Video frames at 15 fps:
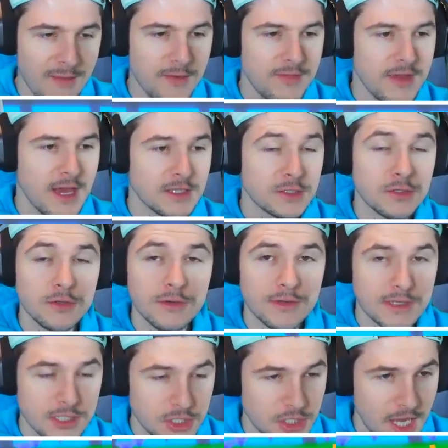if you guys are new to
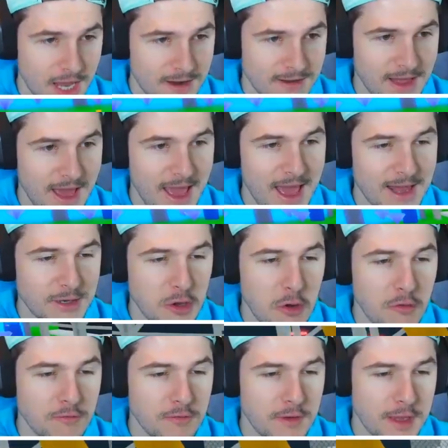this channel, and
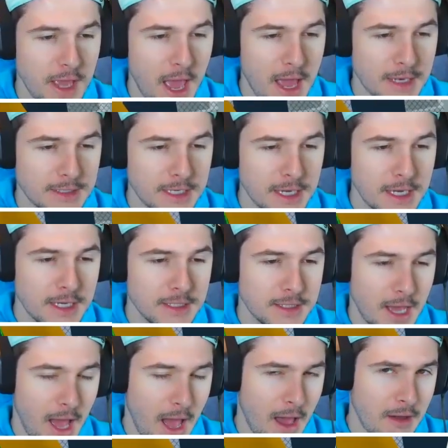don't forget
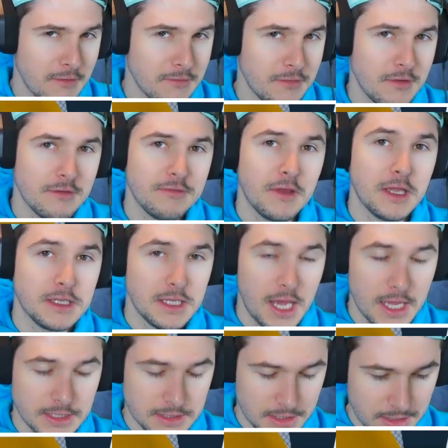to have a
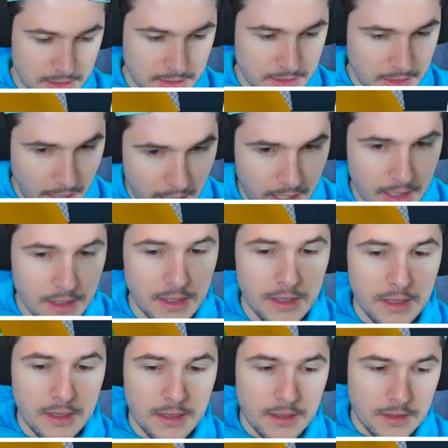fantastic day.
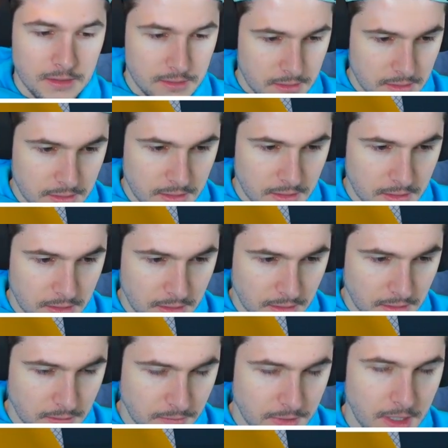
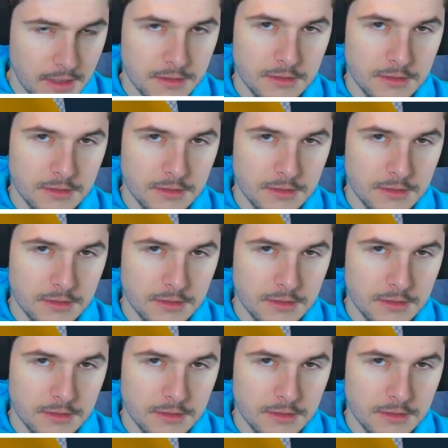Uh, we got